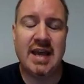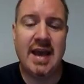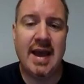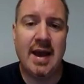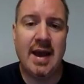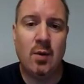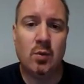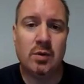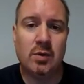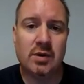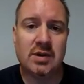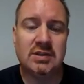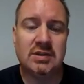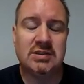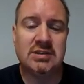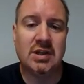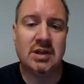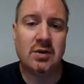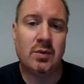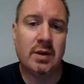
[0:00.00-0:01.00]
and we're
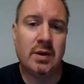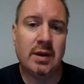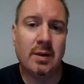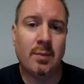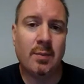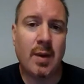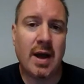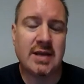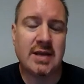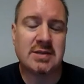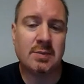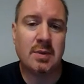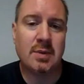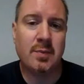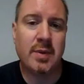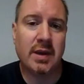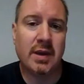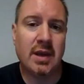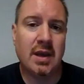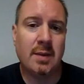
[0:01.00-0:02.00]
considering possibly
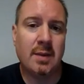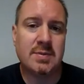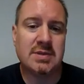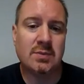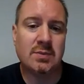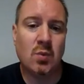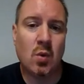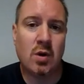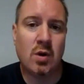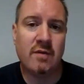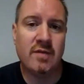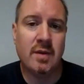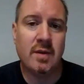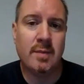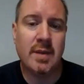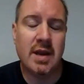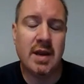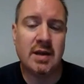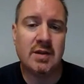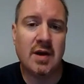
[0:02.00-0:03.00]
picking up some more of
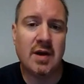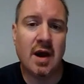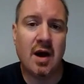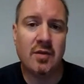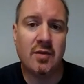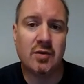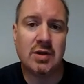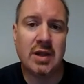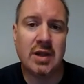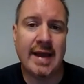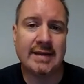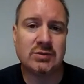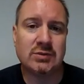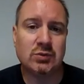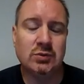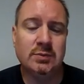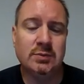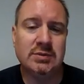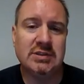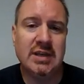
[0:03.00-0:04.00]
them into other
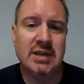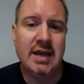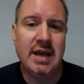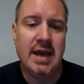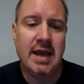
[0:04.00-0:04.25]
classrooms.